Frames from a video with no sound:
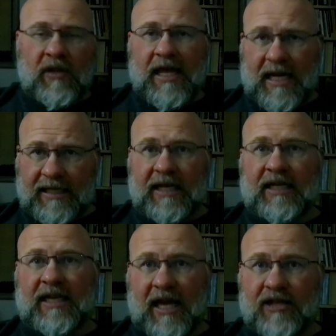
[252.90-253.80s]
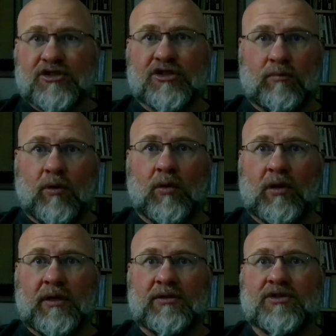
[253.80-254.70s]
And I did catch the
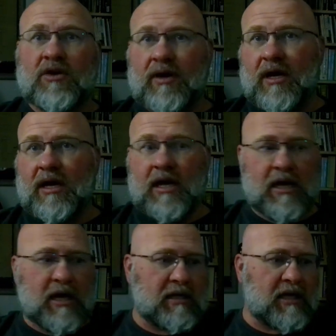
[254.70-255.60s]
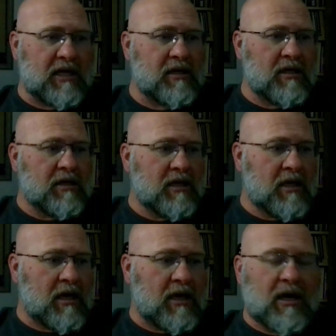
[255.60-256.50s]
bullet, so I did.
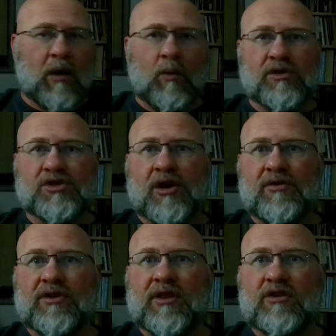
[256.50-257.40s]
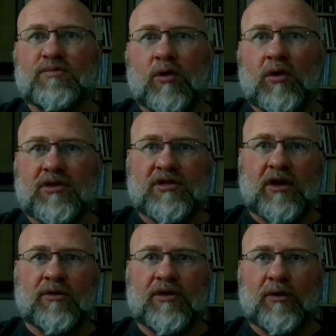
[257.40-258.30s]
I will show you those bullets.
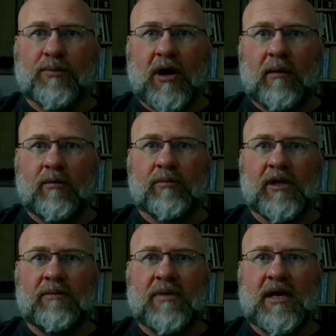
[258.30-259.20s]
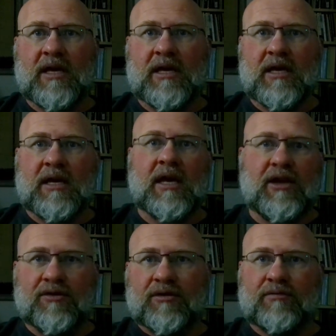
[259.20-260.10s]
They'll probably be
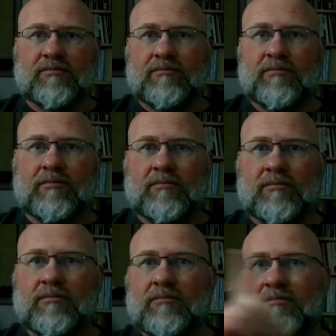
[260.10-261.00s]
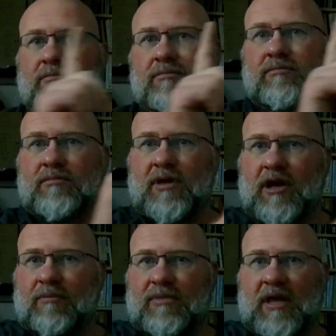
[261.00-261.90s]
either
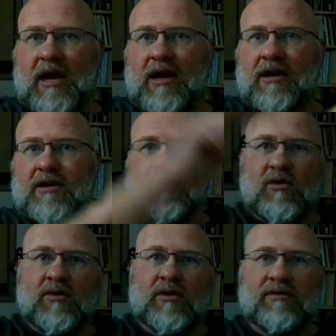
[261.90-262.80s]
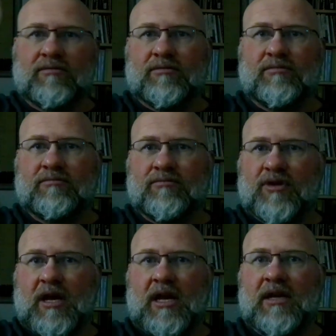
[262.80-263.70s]
up there or
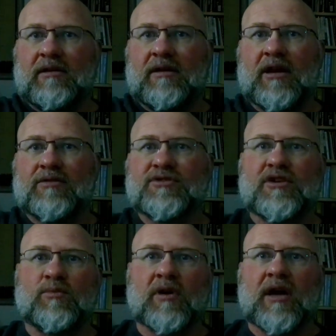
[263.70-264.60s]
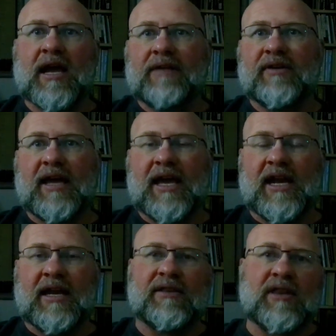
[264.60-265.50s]
right in here somewhere. I haven't
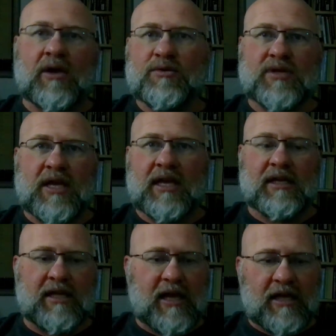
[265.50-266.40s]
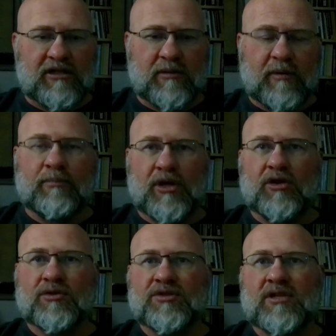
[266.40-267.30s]
edited those in yet, so, but
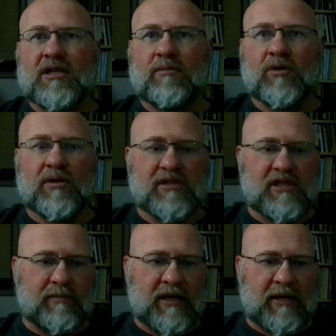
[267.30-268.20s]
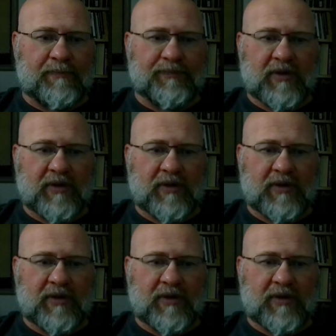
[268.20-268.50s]
you'll see the bullets in a minute.